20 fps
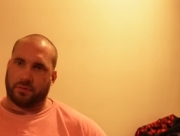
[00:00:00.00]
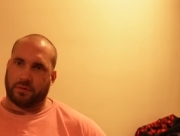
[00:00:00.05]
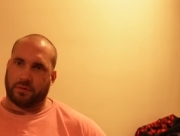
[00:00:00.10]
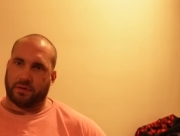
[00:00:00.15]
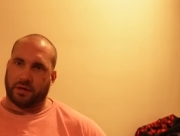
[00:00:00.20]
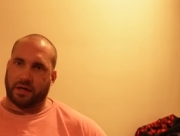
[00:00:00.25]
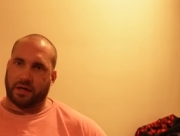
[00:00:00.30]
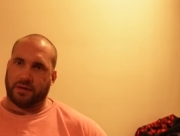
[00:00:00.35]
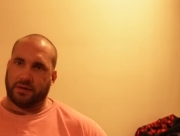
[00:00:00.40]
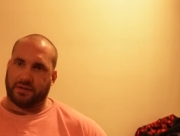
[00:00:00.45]

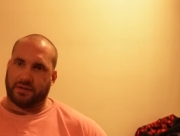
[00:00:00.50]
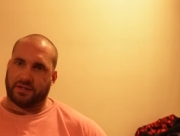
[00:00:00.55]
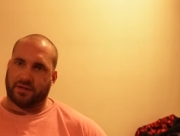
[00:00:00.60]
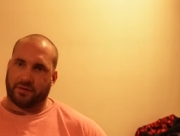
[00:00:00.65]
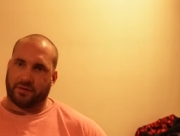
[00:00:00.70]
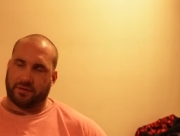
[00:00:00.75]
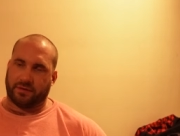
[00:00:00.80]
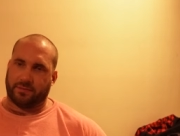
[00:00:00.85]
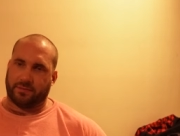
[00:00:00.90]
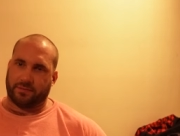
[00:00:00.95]
loads
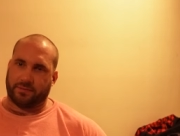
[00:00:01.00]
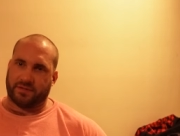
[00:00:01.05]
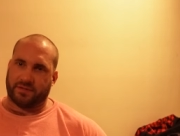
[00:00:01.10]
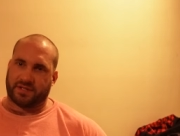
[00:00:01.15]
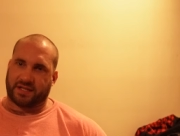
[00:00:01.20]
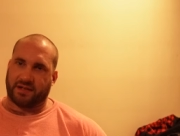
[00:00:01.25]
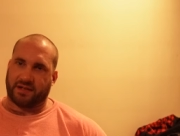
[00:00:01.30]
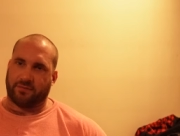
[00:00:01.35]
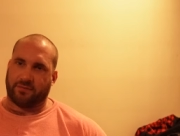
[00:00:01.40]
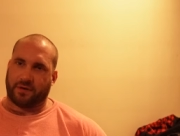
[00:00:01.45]
on the
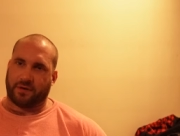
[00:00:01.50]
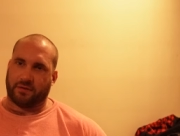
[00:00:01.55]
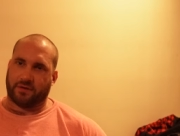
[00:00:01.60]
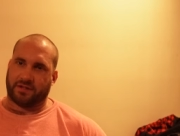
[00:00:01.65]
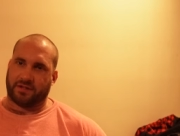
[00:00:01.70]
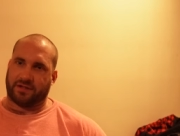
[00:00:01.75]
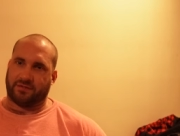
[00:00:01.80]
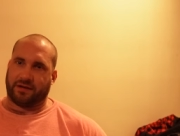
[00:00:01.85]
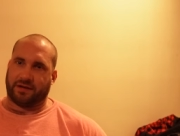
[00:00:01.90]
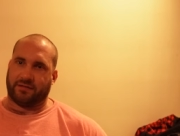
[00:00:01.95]
skin
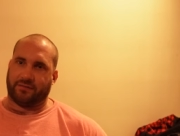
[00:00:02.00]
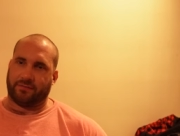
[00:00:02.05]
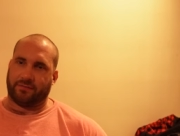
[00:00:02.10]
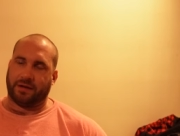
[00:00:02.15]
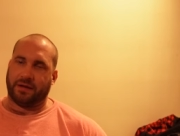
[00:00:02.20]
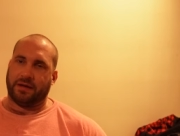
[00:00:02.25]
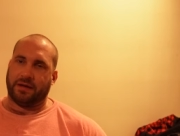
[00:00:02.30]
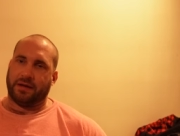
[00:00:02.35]
folds around